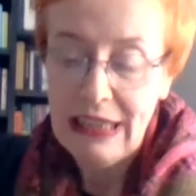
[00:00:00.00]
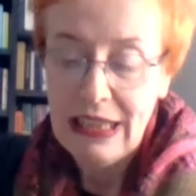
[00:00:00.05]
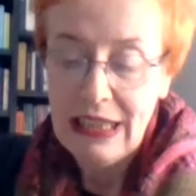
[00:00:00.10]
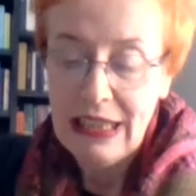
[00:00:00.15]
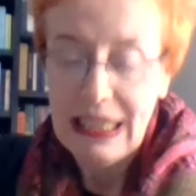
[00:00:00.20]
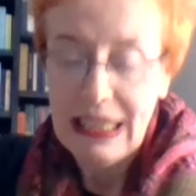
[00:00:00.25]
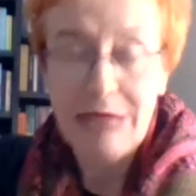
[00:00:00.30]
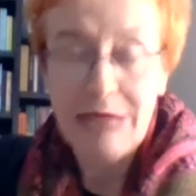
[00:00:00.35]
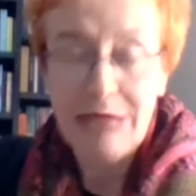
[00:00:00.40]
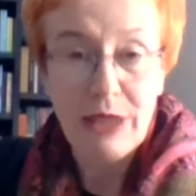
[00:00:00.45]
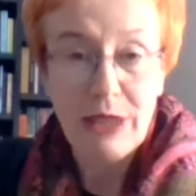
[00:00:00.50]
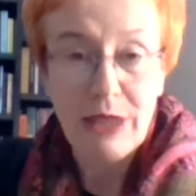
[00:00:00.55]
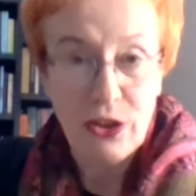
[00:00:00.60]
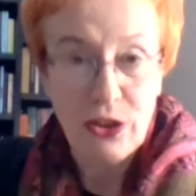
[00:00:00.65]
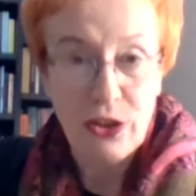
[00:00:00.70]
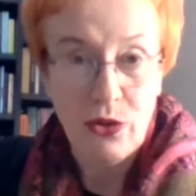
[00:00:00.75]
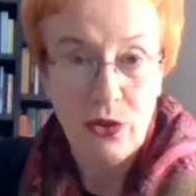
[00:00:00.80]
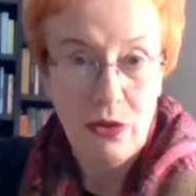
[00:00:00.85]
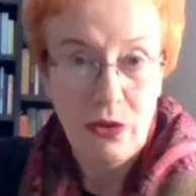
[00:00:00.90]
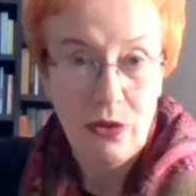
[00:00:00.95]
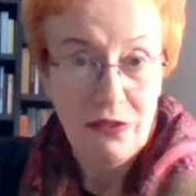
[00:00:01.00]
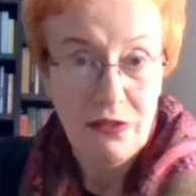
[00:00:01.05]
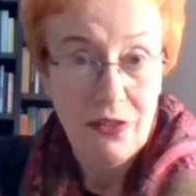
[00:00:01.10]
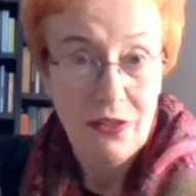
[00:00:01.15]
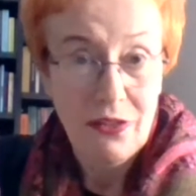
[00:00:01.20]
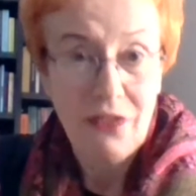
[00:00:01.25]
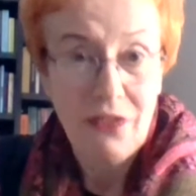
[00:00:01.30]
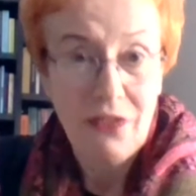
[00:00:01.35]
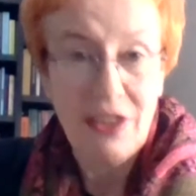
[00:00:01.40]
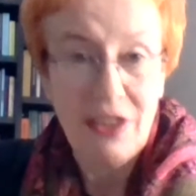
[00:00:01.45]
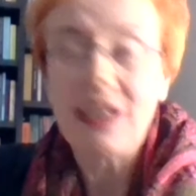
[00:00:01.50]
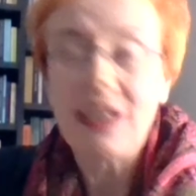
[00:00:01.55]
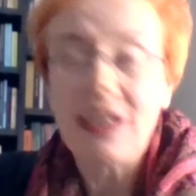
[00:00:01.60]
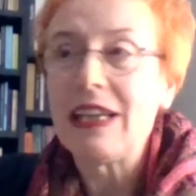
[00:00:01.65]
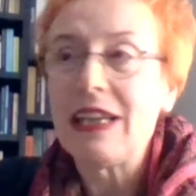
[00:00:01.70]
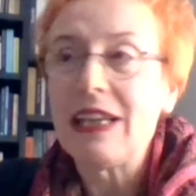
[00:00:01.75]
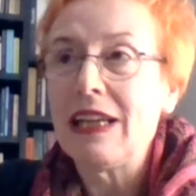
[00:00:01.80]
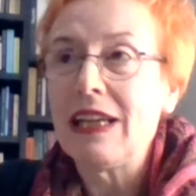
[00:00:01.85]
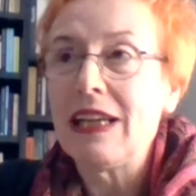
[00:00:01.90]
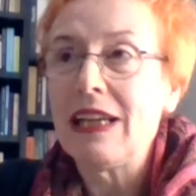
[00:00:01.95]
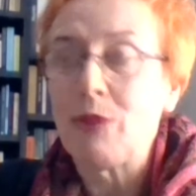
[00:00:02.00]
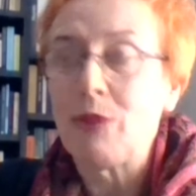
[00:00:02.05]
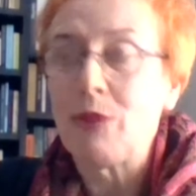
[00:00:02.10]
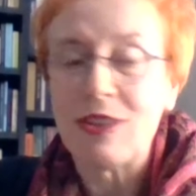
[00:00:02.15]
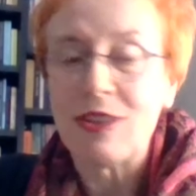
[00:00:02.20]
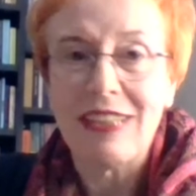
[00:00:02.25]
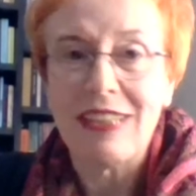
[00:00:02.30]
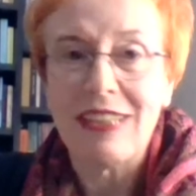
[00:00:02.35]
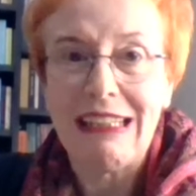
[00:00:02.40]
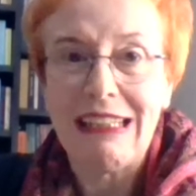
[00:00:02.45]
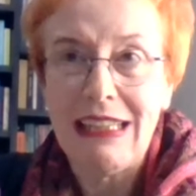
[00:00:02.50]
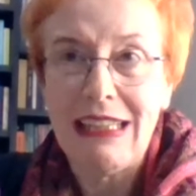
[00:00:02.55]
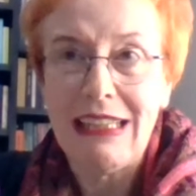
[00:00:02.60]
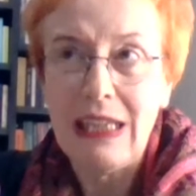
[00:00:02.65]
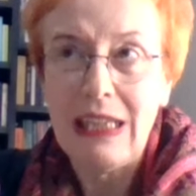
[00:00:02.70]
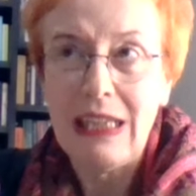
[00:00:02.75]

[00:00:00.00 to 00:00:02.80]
in Badiou, very importantly,